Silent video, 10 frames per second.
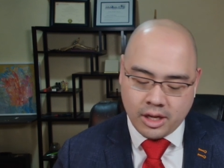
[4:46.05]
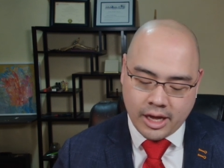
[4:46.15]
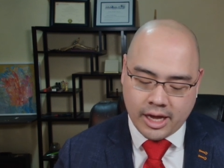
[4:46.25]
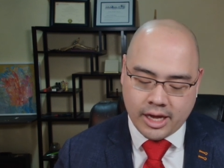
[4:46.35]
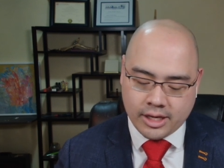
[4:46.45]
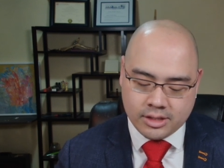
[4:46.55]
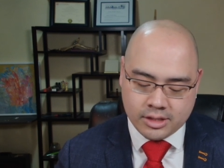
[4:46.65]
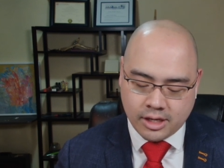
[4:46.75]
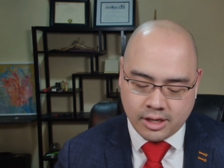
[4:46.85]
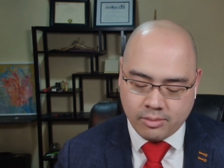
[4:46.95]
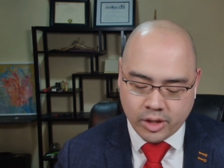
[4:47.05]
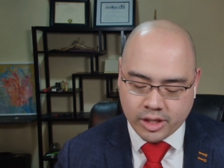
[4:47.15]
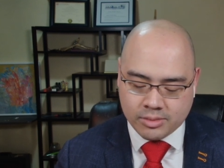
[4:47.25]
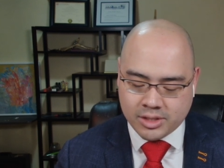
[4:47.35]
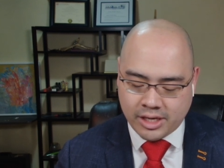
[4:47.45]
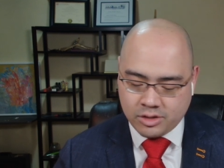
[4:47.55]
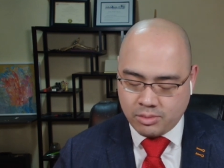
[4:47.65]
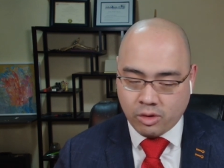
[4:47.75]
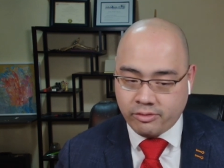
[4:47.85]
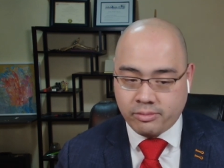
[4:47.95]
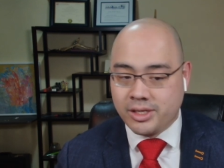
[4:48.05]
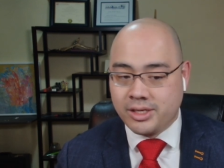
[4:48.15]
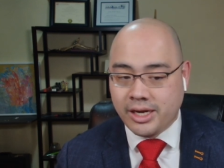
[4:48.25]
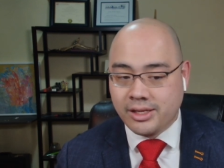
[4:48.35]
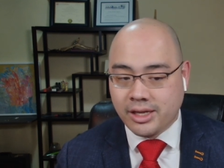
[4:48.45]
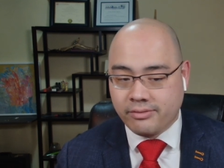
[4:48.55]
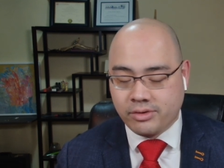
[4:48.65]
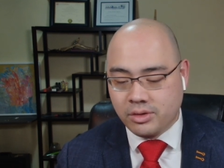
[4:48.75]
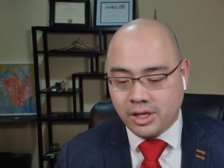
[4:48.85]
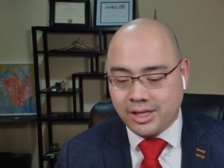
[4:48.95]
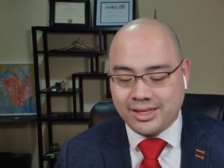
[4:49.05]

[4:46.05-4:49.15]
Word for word: And um, when it comes down to more of a mundane level,